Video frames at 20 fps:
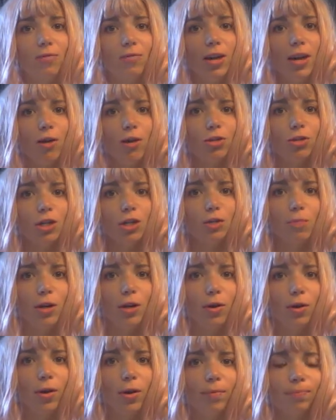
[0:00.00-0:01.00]
videos she's
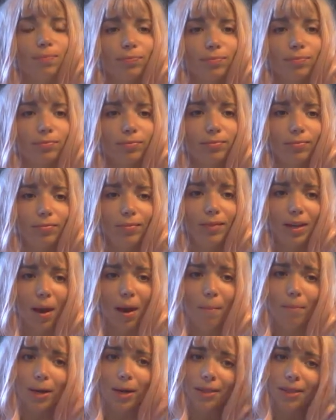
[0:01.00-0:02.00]
been doing,
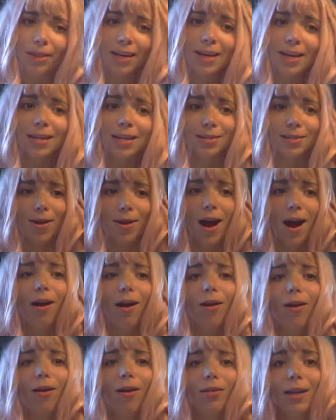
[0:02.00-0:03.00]
but this right
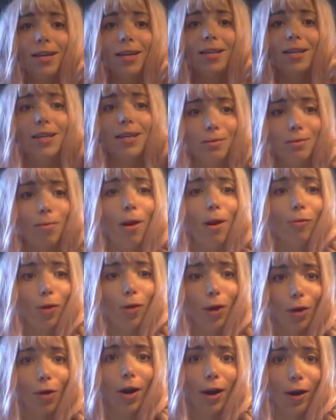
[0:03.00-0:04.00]
here, this is my
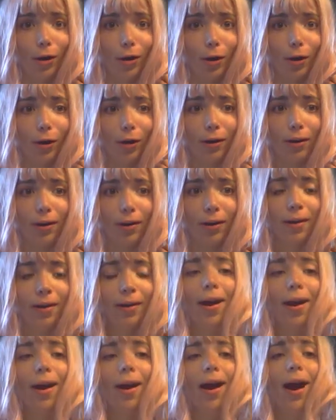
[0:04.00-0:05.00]
real hair.
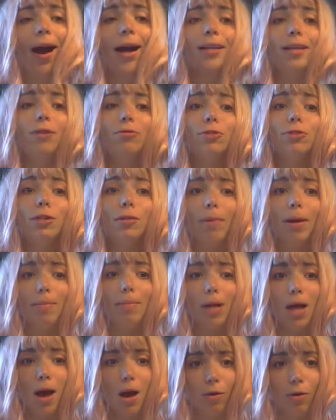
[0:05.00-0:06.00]
I used to be
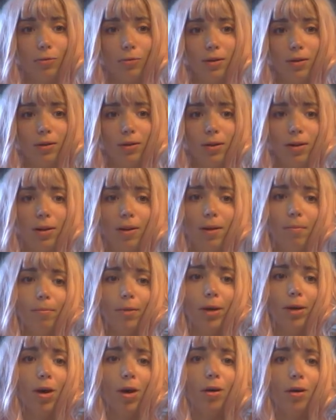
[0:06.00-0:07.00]
blonde,
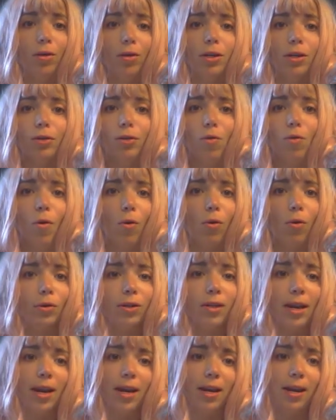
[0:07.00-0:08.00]
but all this
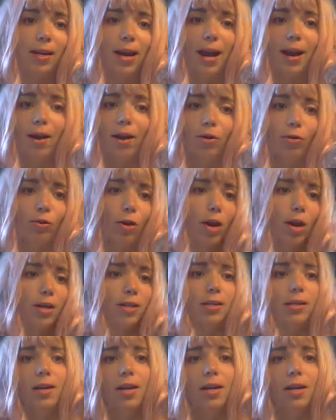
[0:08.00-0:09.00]
quarantine hair
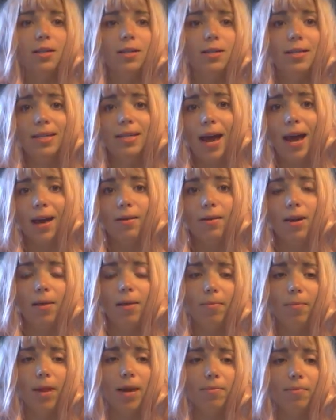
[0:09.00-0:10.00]
craziness
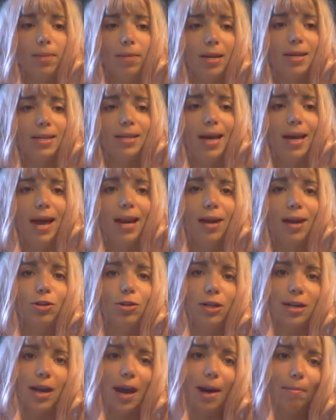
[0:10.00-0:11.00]
made me decide I
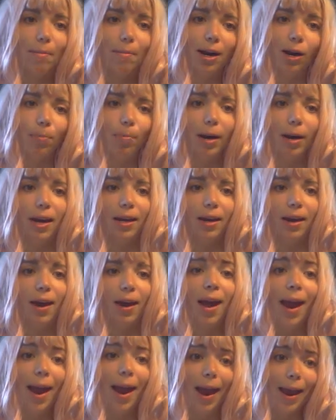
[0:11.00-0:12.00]
should dye my hair pink,
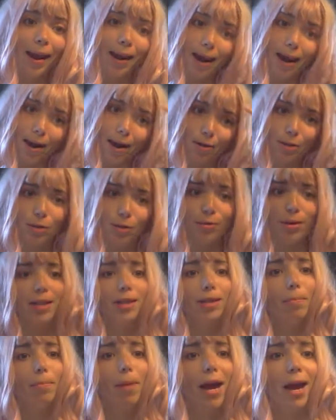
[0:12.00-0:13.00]
and I also
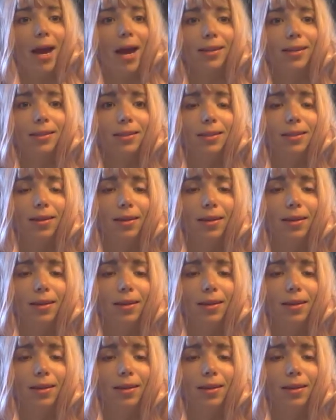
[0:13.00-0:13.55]
did the bangs.